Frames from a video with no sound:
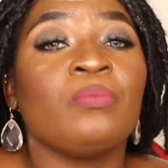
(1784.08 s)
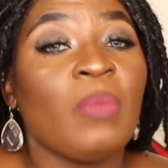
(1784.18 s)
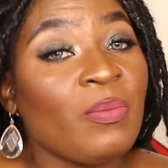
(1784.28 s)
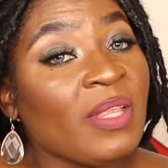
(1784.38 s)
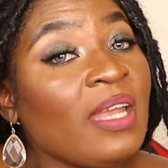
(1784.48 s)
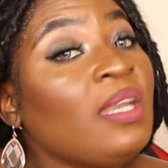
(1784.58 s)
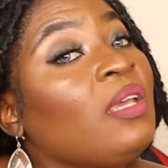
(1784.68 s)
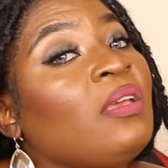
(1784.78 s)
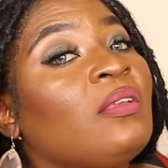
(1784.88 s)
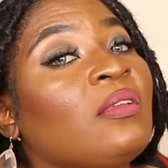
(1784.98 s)

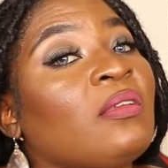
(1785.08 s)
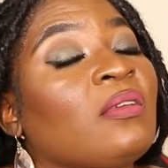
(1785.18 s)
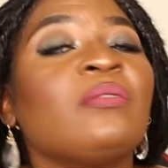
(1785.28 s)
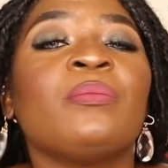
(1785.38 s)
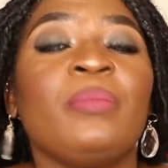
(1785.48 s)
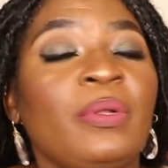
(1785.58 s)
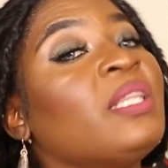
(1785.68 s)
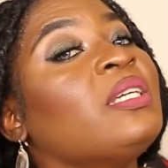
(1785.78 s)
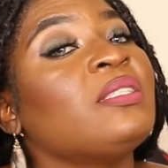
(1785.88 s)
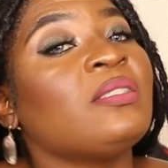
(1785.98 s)
Mamncane,
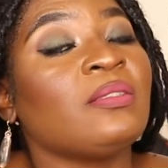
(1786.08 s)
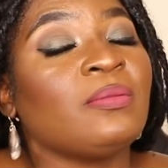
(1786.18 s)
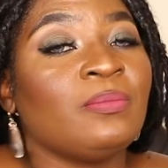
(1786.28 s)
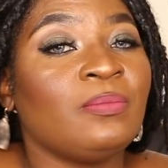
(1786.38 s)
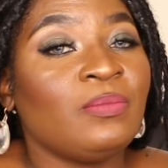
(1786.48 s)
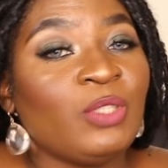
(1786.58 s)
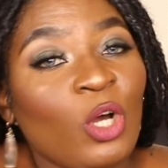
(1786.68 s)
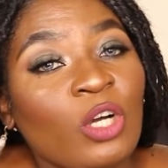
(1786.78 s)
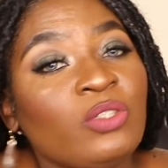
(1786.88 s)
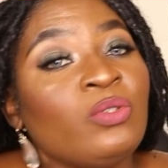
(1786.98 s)
please
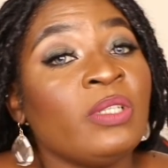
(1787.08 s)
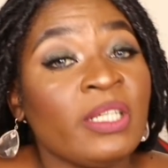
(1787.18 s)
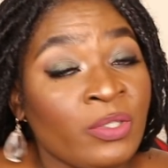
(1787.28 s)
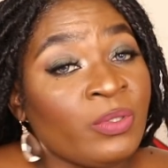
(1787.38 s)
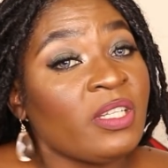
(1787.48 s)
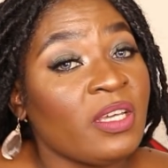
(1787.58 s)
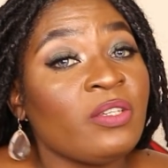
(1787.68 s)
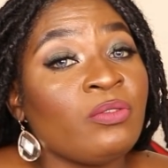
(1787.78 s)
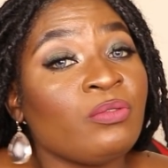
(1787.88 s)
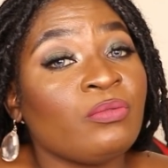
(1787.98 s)
talk to Lendo
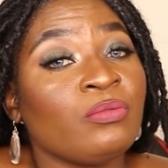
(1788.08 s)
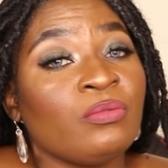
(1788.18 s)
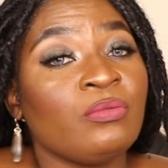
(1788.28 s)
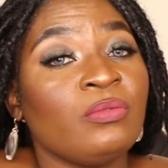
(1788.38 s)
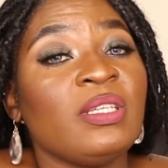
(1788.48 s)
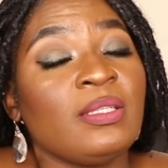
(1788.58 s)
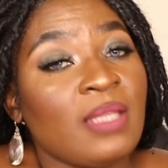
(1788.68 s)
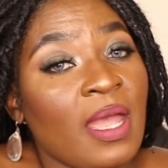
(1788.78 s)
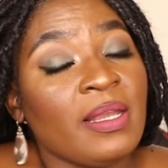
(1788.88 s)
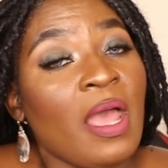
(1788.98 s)
Diet.
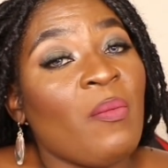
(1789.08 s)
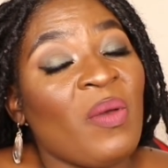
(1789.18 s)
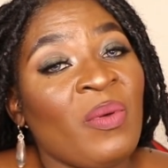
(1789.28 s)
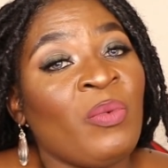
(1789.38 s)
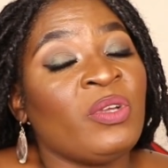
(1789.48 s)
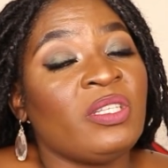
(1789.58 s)
Sign I'm a paper